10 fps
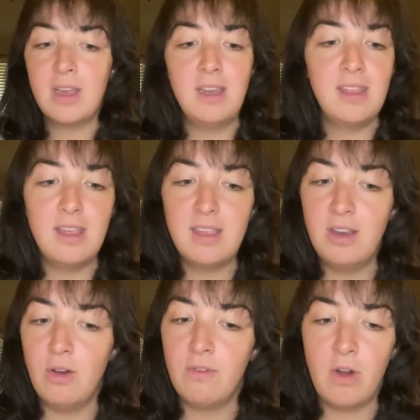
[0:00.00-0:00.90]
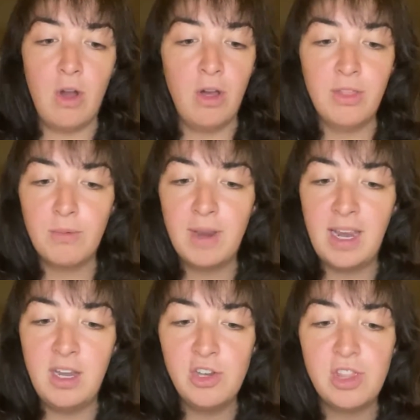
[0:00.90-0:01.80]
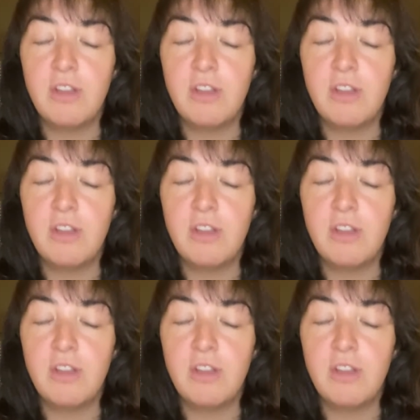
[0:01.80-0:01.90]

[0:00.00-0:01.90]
consistent over all the range.